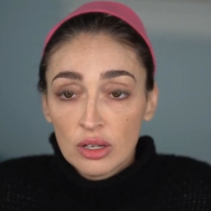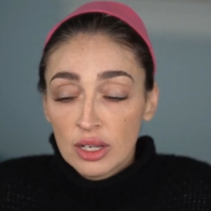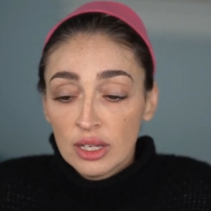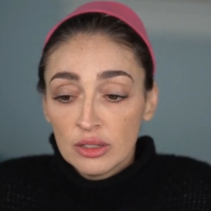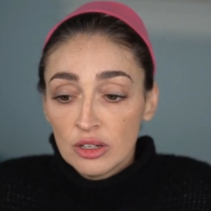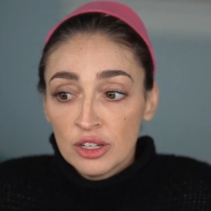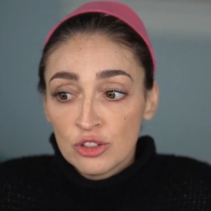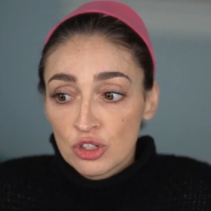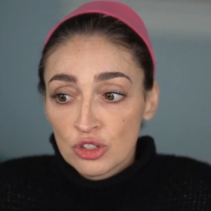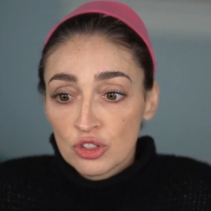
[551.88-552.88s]
and, and
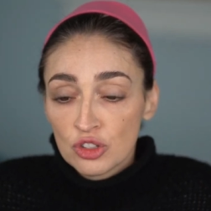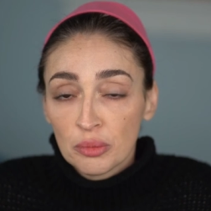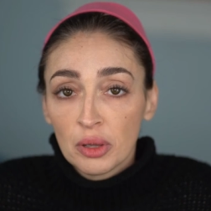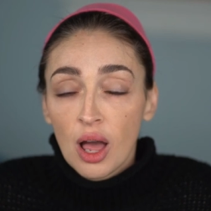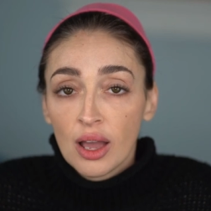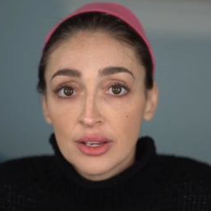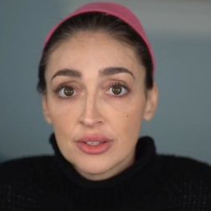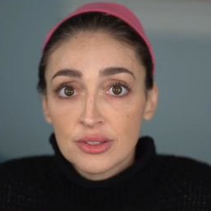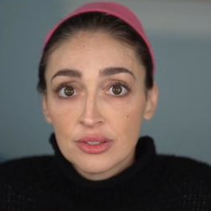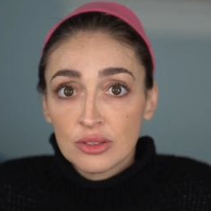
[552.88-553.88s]
just
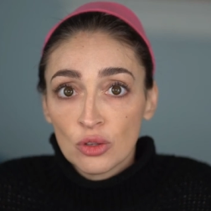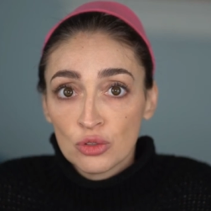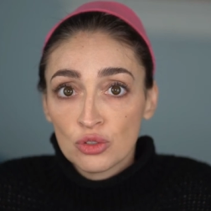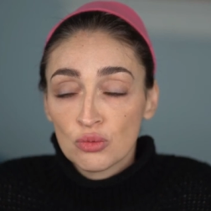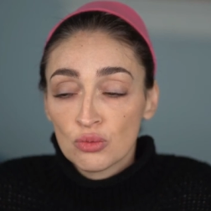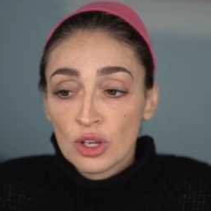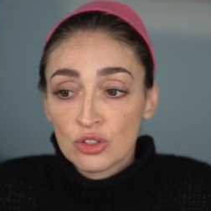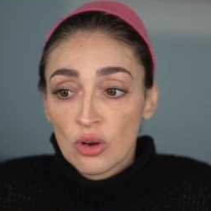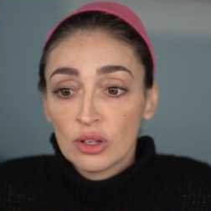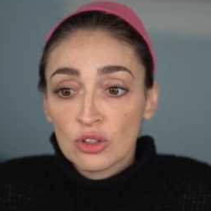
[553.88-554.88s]
supplies those
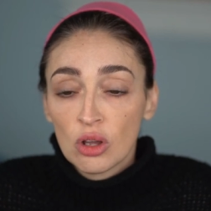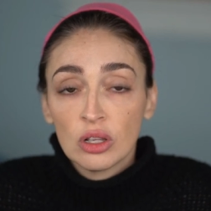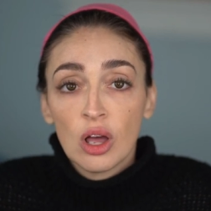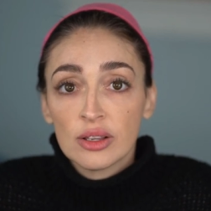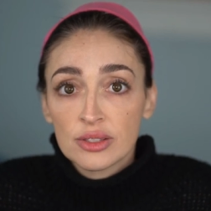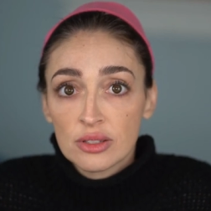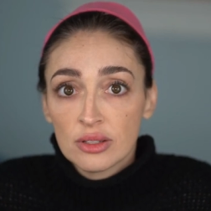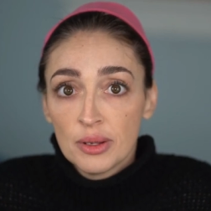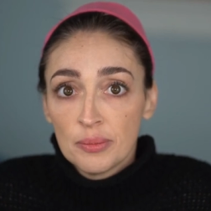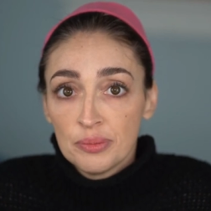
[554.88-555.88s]
restaurants all lost
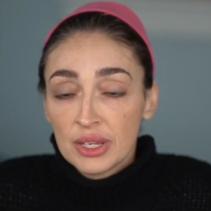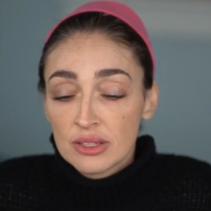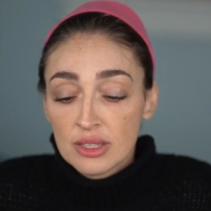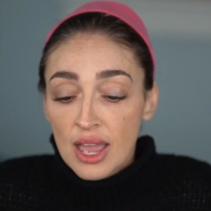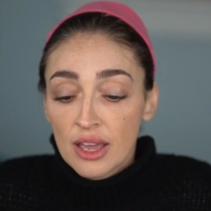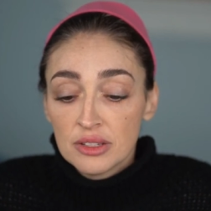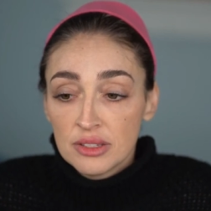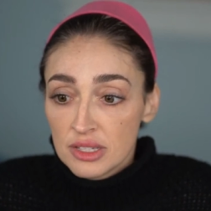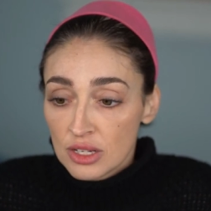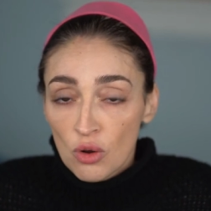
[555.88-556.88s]
because they had
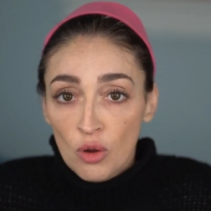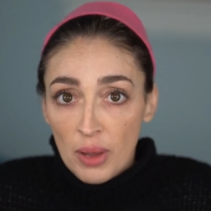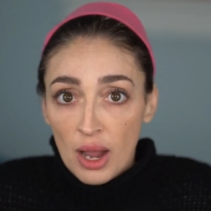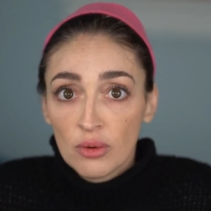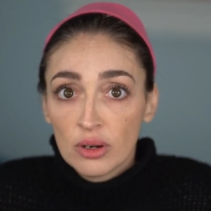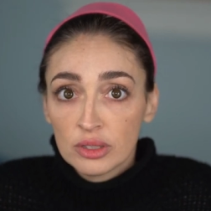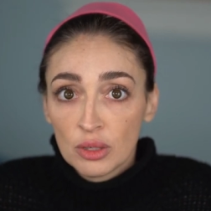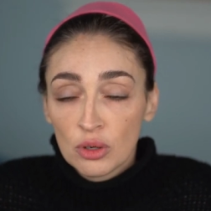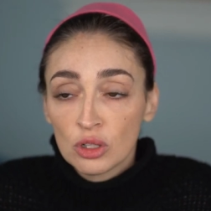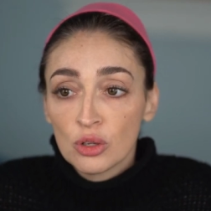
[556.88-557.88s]
zero power. They
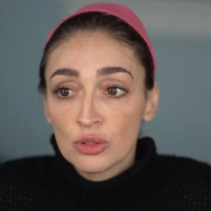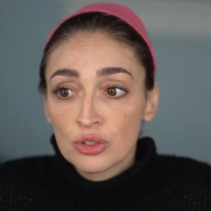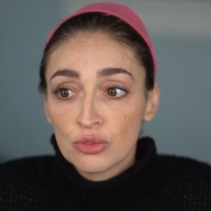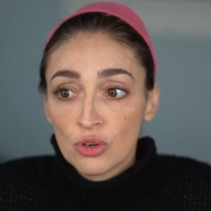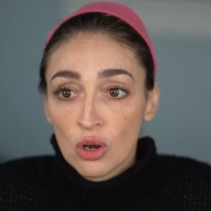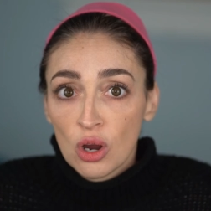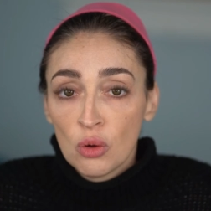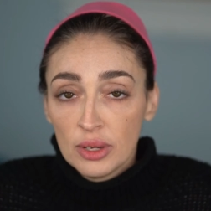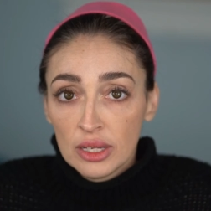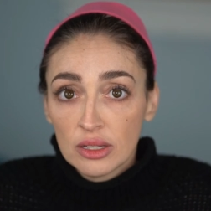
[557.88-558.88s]
were closed for a
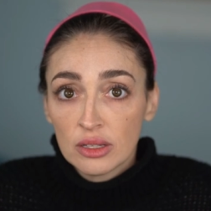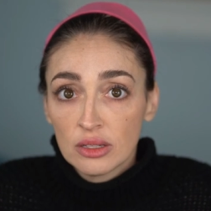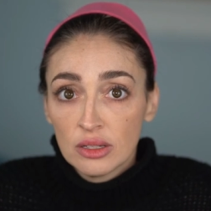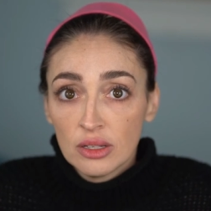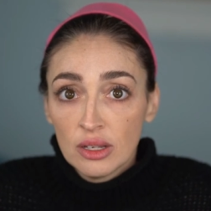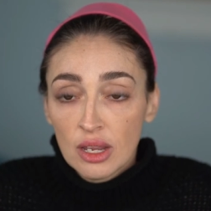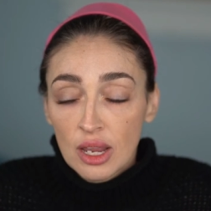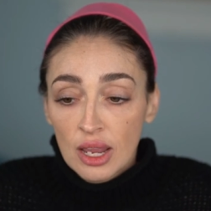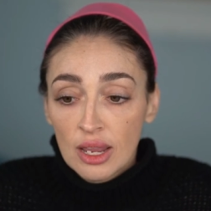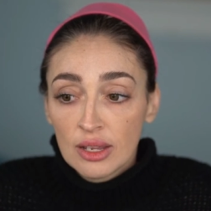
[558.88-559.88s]
week.
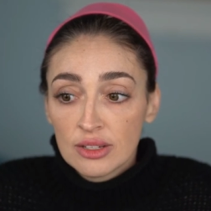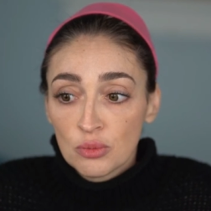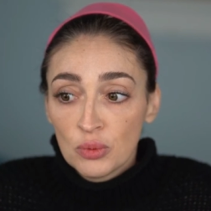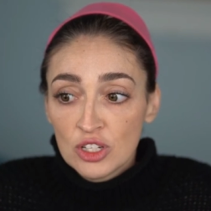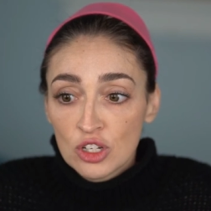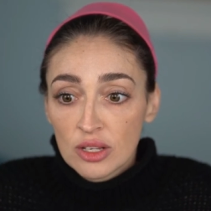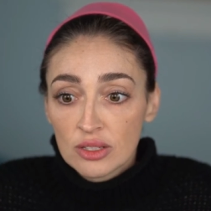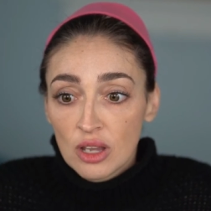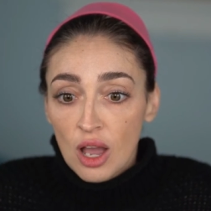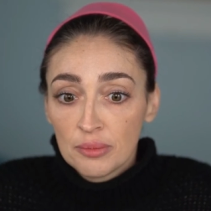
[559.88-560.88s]
And we
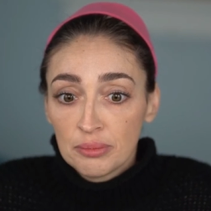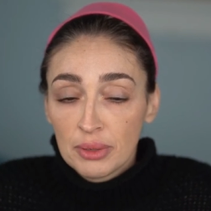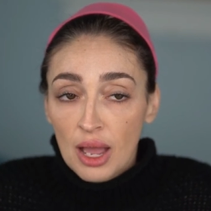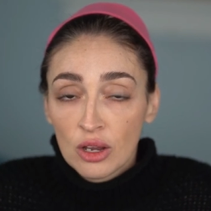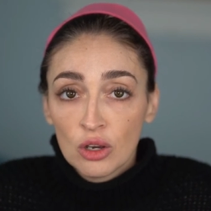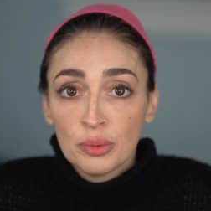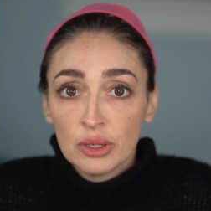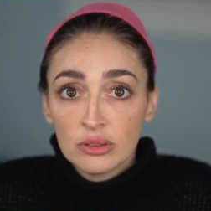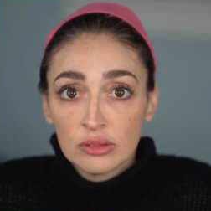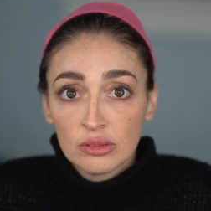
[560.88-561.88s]
just got back
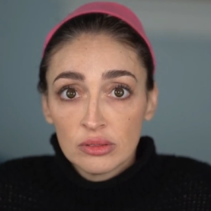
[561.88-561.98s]
open